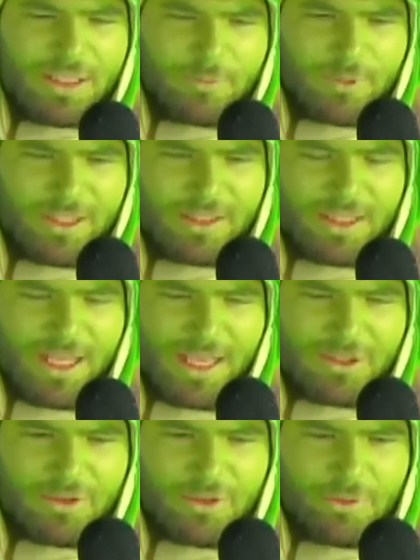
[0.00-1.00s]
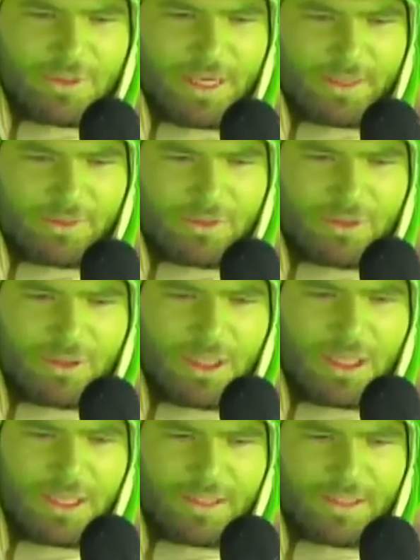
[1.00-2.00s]
within the last 2 seconds
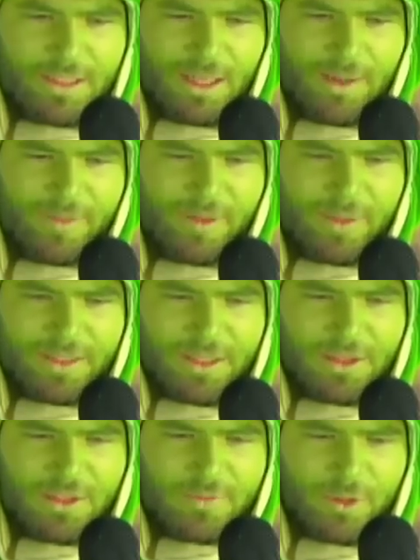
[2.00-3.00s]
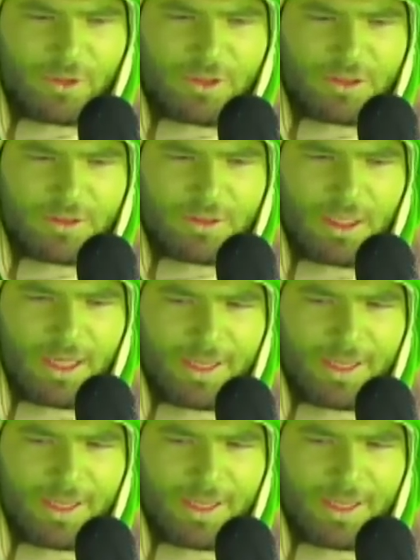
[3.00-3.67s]
did it come to me that this person